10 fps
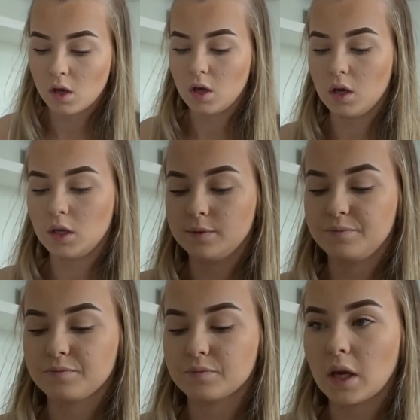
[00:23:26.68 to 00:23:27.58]

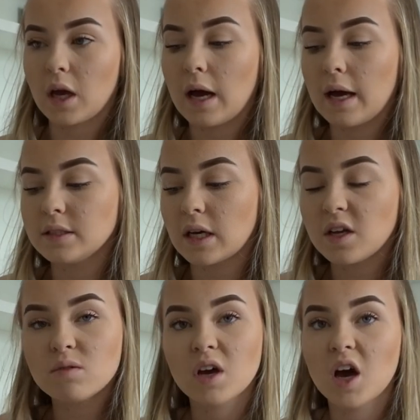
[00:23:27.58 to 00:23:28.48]
And I
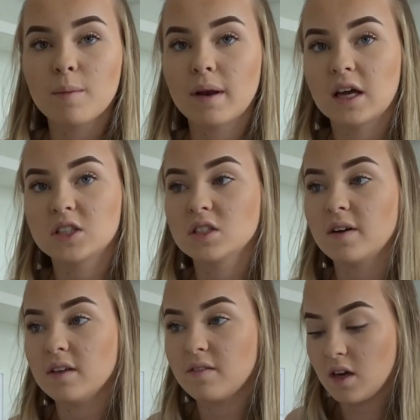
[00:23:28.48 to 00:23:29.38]
don't curl my lashes or
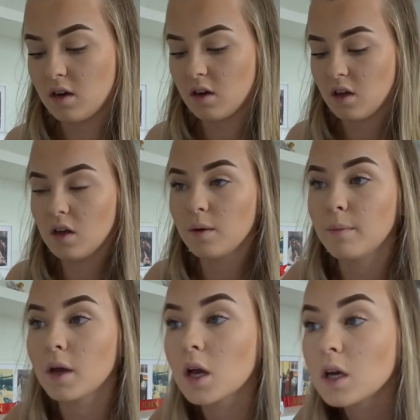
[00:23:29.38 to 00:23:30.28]
anything
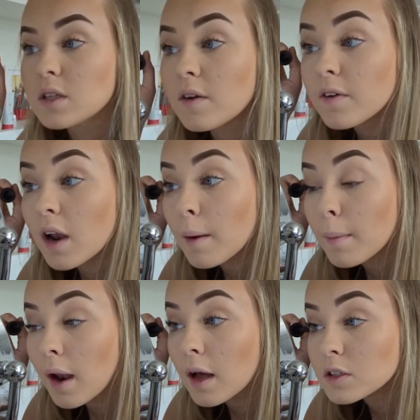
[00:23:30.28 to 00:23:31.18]
because I feel like
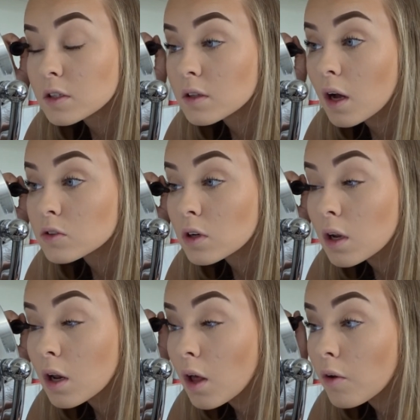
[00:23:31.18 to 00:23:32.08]
my lashes
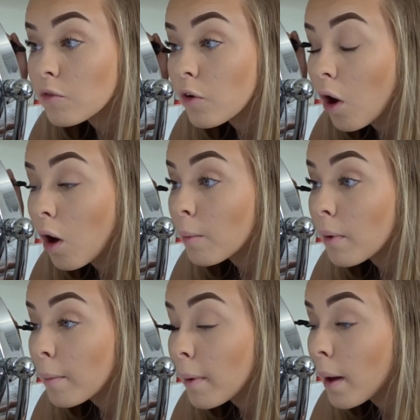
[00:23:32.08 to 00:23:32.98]
naturally lift up
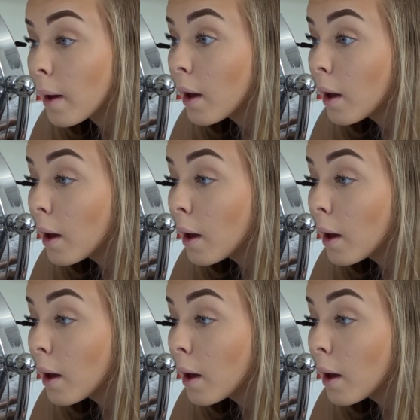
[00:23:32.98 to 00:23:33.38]
a bit.